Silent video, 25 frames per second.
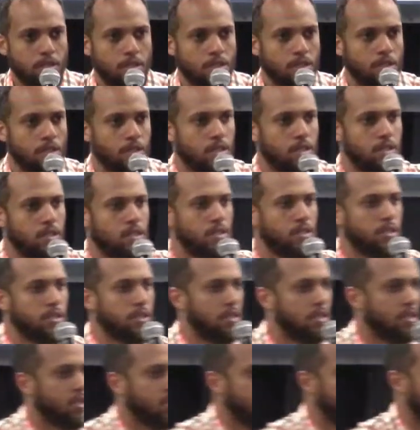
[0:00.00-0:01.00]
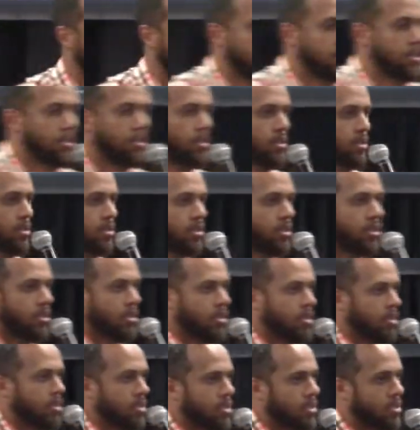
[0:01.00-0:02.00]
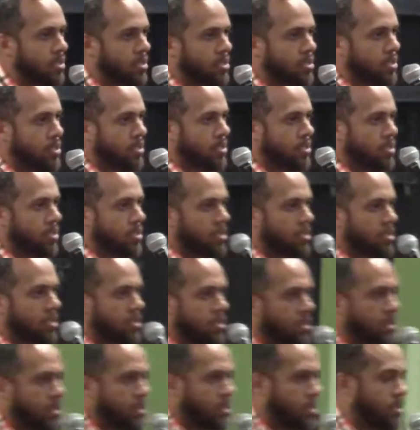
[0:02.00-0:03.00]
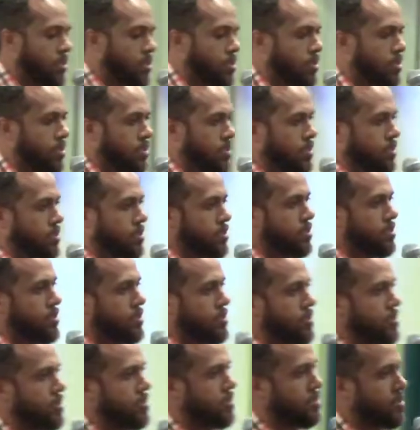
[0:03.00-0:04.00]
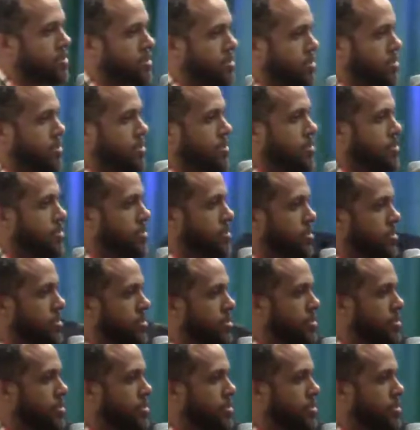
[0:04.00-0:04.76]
[no speech]